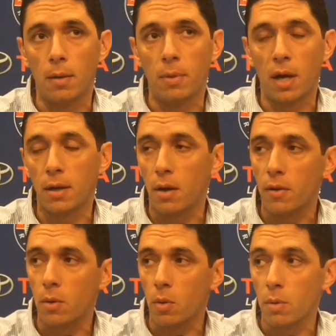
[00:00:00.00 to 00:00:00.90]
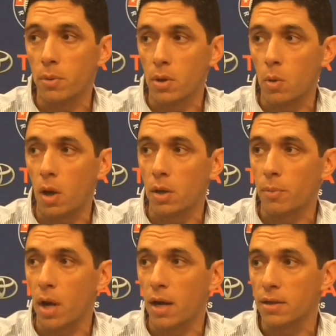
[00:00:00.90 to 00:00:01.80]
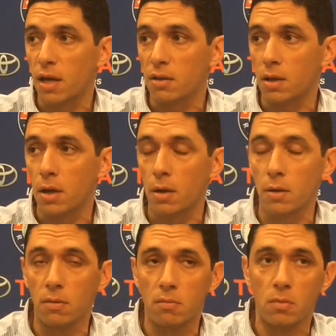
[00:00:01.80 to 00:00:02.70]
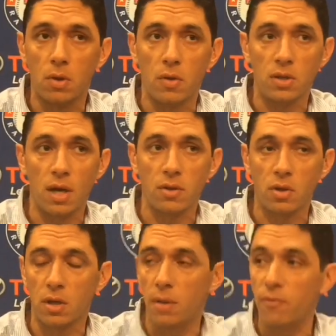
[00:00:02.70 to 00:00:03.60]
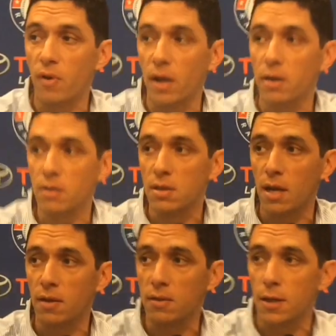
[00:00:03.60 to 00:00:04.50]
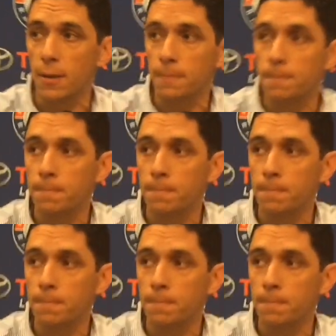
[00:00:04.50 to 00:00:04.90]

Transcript: But I, you know, I think we're going to put a quality product out there, and, you know, these guys are going to keep fighting and stand this thing.